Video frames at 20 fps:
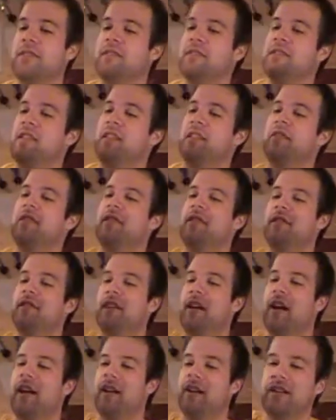Let's have a look at
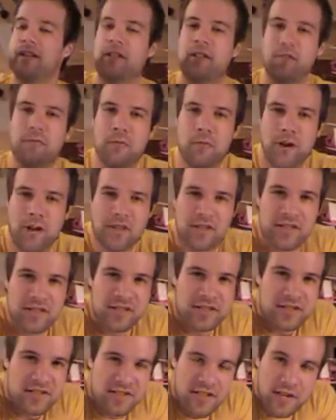that.
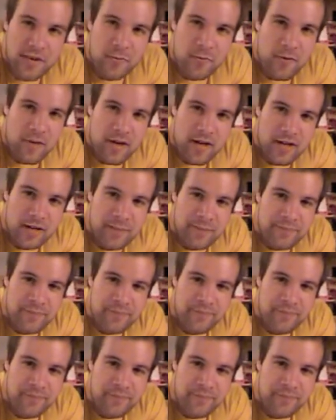Washington State wine.